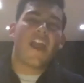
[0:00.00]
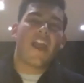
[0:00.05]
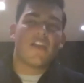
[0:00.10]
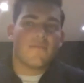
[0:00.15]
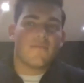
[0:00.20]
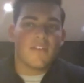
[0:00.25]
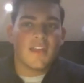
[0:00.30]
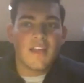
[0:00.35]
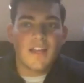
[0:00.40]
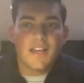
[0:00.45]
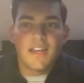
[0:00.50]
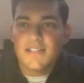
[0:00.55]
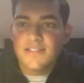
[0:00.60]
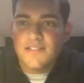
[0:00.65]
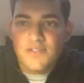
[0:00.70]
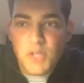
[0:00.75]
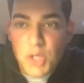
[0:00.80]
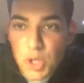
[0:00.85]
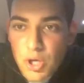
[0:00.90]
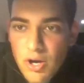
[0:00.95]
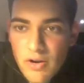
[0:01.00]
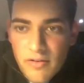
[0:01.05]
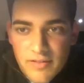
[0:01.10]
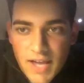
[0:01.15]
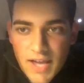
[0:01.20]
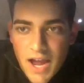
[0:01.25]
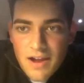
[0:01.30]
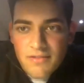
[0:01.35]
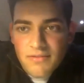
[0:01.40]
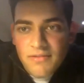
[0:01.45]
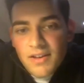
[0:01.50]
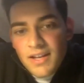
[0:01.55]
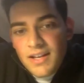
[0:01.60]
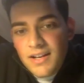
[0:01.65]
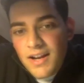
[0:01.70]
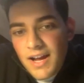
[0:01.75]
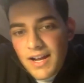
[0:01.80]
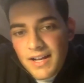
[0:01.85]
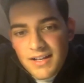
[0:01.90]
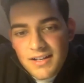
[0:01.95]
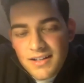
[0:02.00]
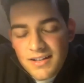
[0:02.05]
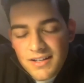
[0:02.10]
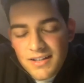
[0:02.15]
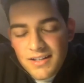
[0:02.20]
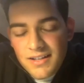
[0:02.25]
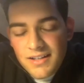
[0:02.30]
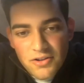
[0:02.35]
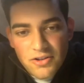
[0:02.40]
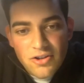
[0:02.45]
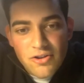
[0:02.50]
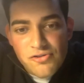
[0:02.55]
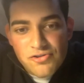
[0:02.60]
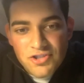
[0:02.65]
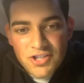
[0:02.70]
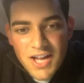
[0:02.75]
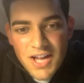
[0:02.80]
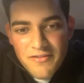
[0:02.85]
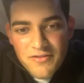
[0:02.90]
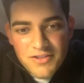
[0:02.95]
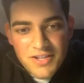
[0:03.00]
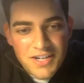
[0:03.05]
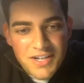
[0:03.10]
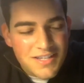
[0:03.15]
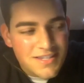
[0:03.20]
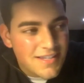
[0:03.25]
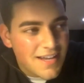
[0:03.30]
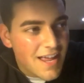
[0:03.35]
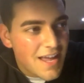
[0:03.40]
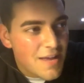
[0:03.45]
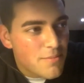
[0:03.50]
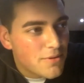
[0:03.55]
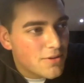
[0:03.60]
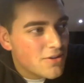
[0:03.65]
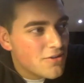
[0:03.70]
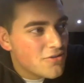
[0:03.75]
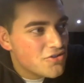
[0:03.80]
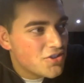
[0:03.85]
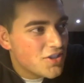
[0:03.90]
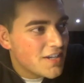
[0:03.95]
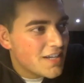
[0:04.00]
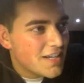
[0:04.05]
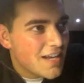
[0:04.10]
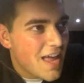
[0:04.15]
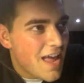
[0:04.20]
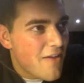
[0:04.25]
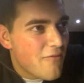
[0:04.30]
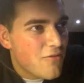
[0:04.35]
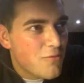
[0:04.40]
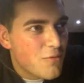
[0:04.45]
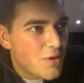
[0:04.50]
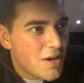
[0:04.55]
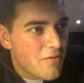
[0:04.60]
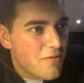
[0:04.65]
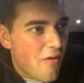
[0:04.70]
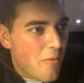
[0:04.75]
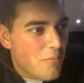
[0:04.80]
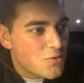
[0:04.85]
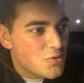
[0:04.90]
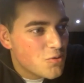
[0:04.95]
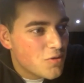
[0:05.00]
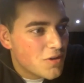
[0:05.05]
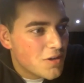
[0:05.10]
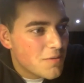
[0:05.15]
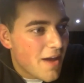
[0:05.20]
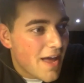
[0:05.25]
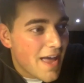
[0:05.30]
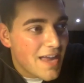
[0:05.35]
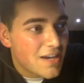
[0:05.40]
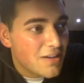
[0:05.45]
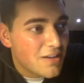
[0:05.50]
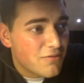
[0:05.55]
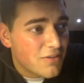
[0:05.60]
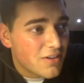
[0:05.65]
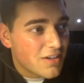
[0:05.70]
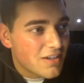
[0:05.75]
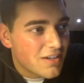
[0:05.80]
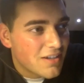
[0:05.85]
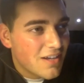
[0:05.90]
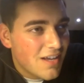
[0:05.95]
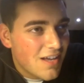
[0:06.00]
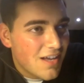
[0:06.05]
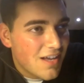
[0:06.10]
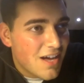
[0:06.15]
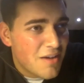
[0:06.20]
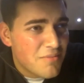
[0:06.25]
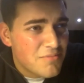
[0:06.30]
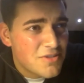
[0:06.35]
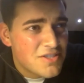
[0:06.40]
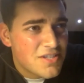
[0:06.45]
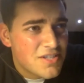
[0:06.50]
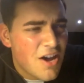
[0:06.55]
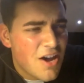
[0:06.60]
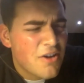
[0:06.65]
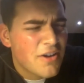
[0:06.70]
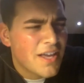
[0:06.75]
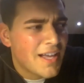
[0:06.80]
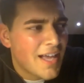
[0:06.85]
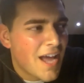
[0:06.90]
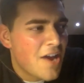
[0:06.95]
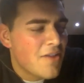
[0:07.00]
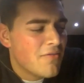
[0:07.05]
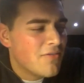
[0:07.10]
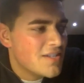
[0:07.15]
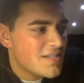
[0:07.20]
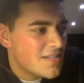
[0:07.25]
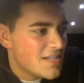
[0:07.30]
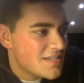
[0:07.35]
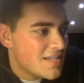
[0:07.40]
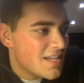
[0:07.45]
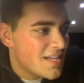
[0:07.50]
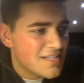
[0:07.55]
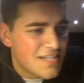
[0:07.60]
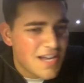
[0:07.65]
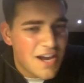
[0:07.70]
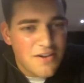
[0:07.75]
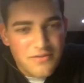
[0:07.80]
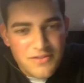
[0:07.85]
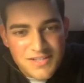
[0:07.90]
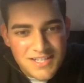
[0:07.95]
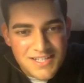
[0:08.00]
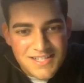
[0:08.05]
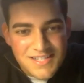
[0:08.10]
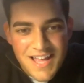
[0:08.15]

V. I listen to a lot of Gary V. Like, you know, usually I haven't done it today, but usually whenever I'm talking about anything, I'm just like, oh yeah, Gary V says this, Gary V says that.